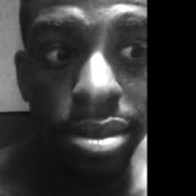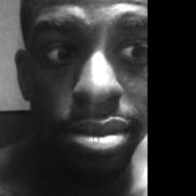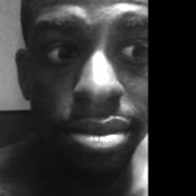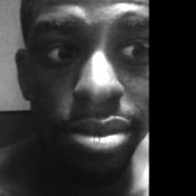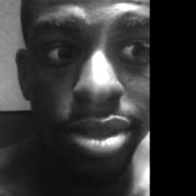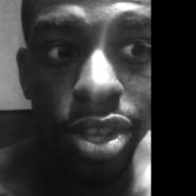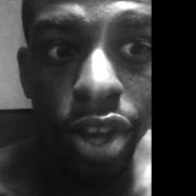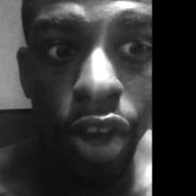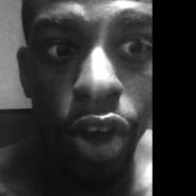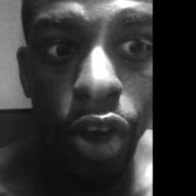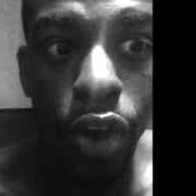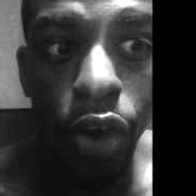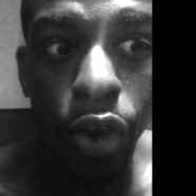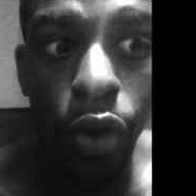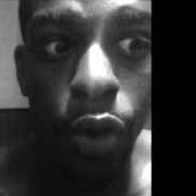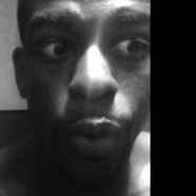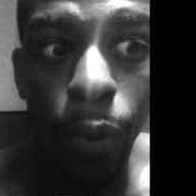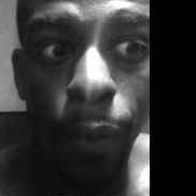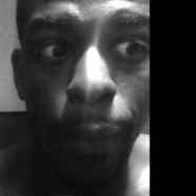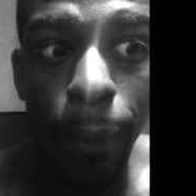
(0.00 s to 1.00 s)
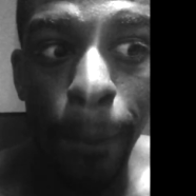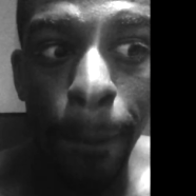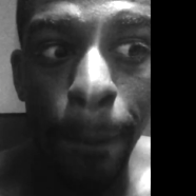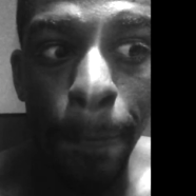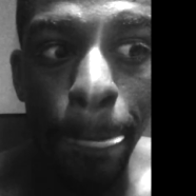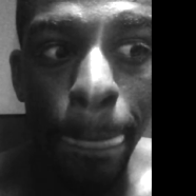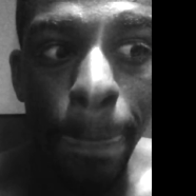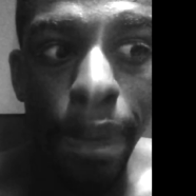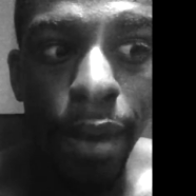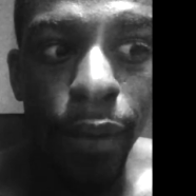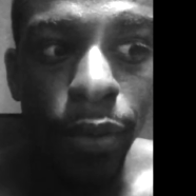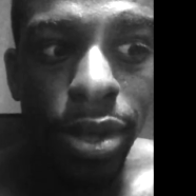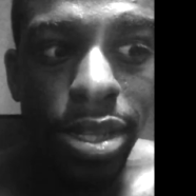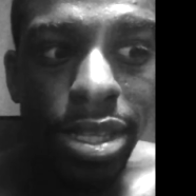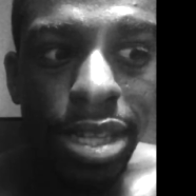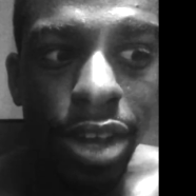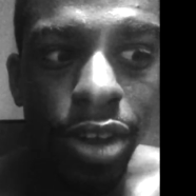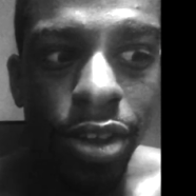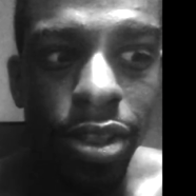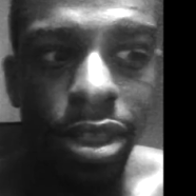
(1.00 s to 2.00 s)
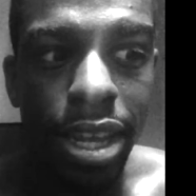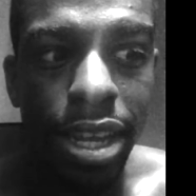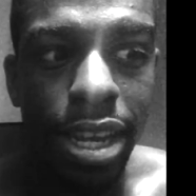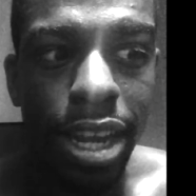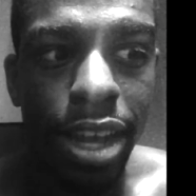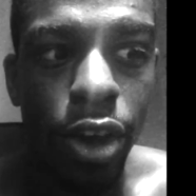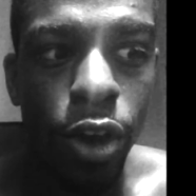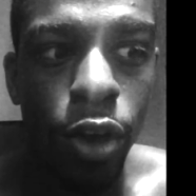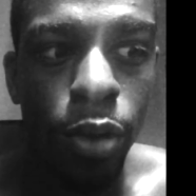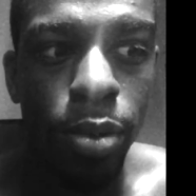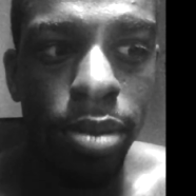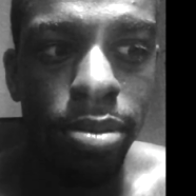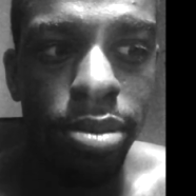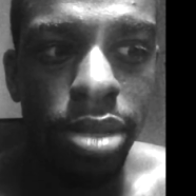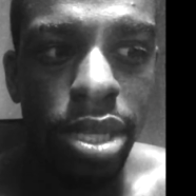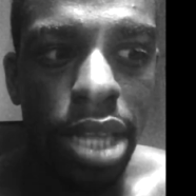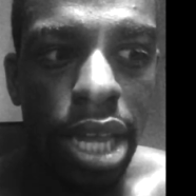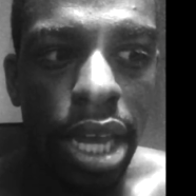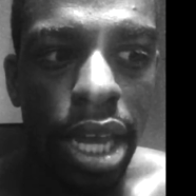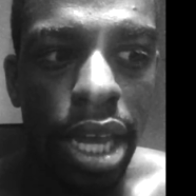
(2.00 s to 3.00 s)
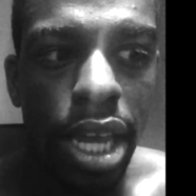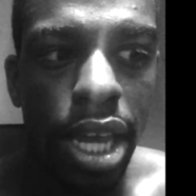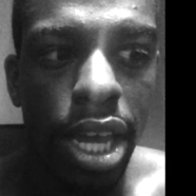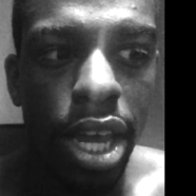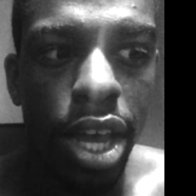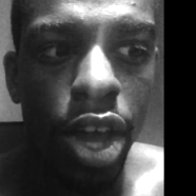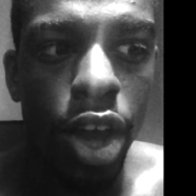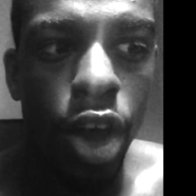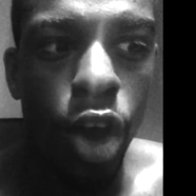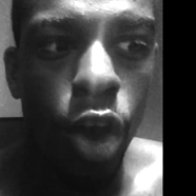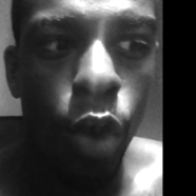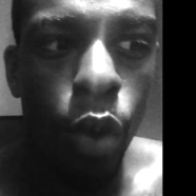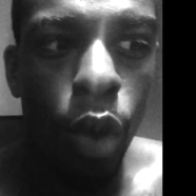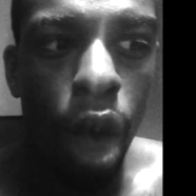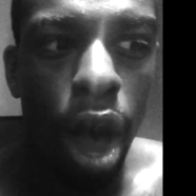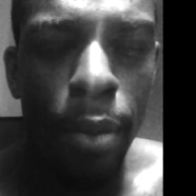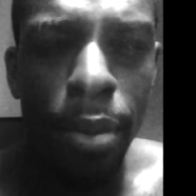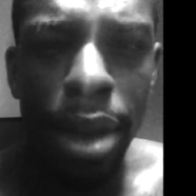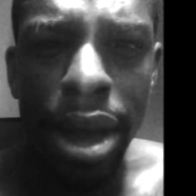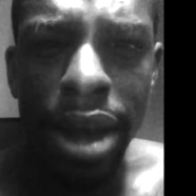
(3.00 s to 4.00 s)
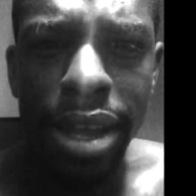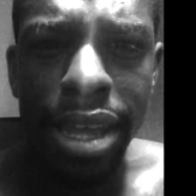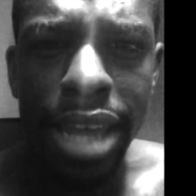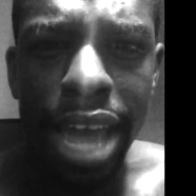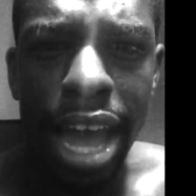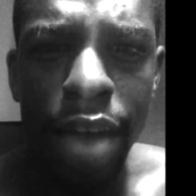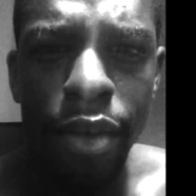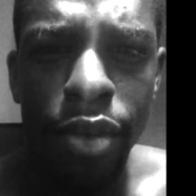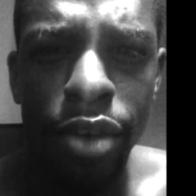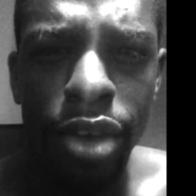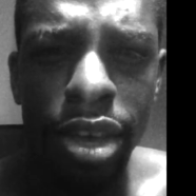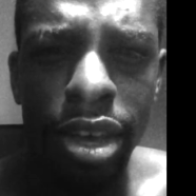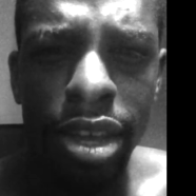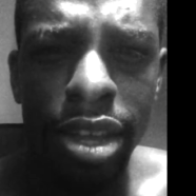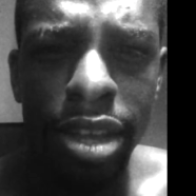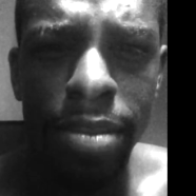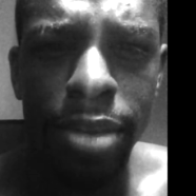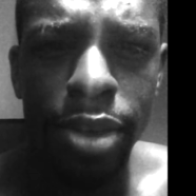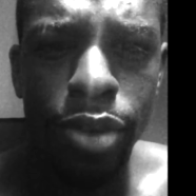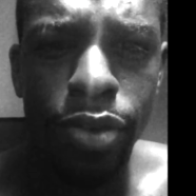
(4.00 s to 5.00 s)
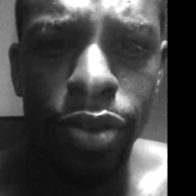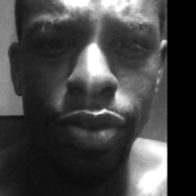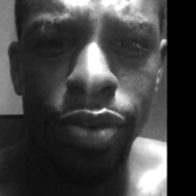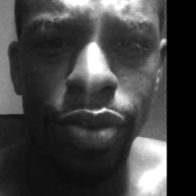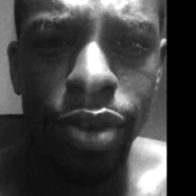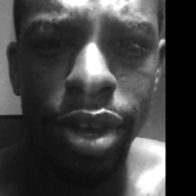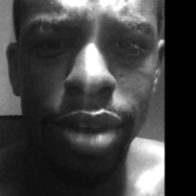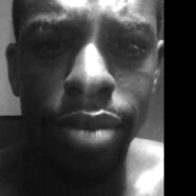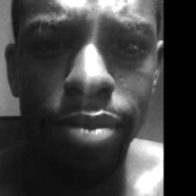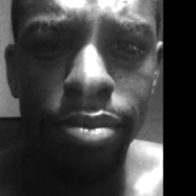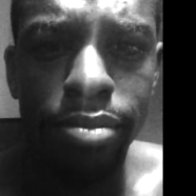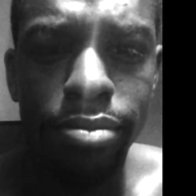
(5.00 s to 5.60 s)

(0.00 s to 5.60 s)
So what's that thing that old people say? Why buy the cow when you get the milk for free?